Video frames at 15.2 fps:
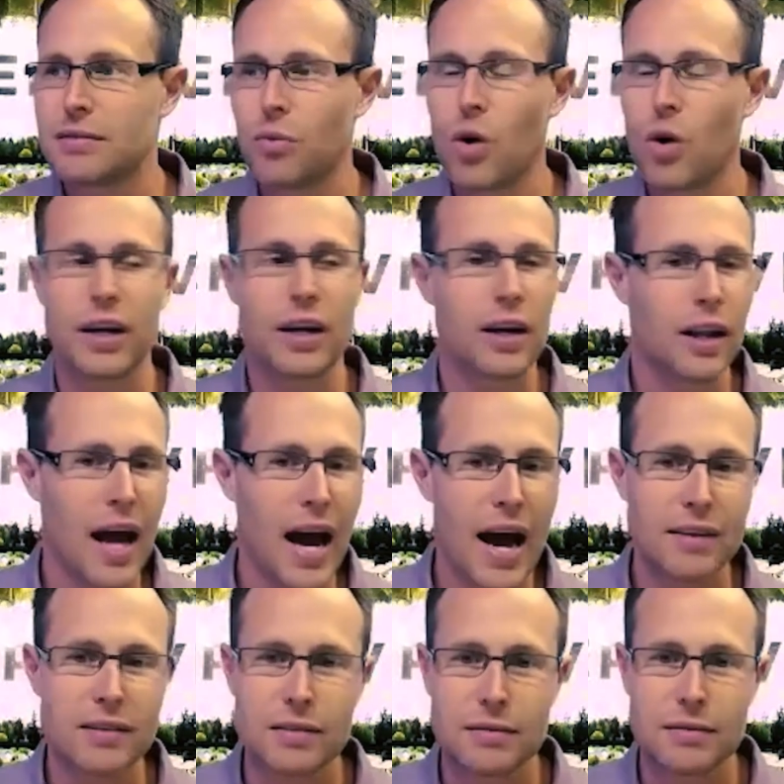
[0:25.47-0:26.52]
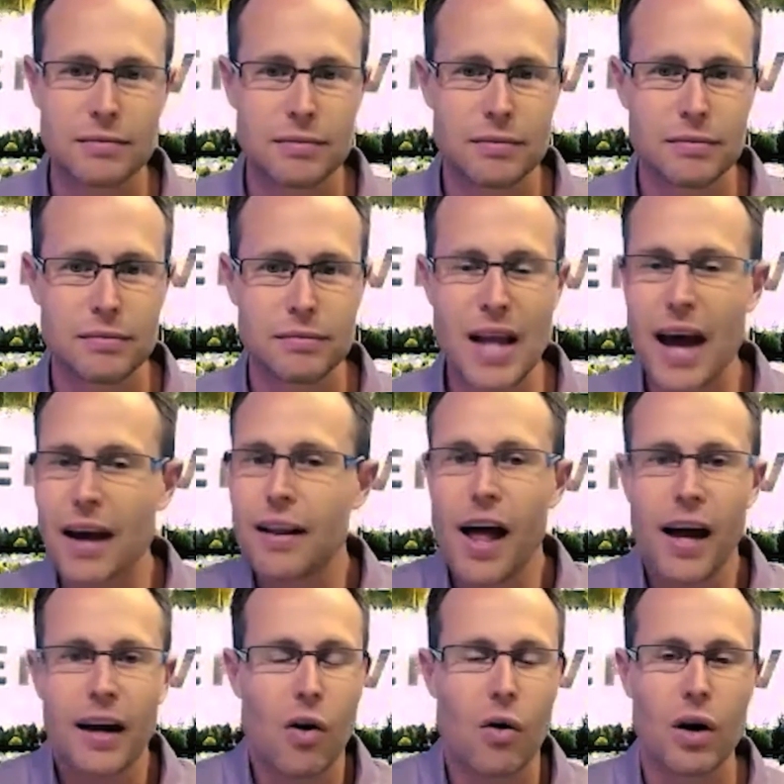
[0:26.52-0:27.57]
working class. Not a
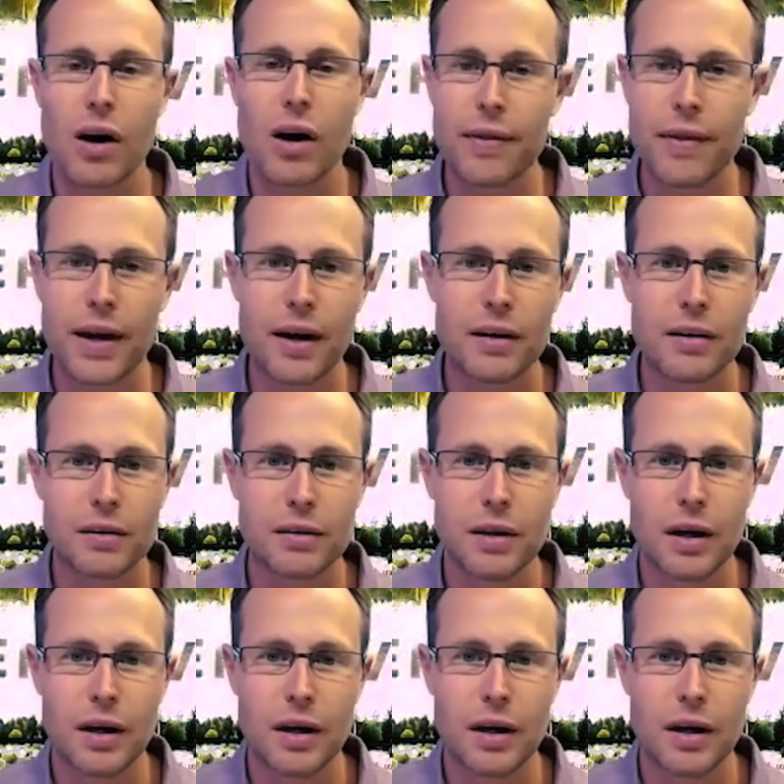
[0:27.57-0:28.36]
lot going on there.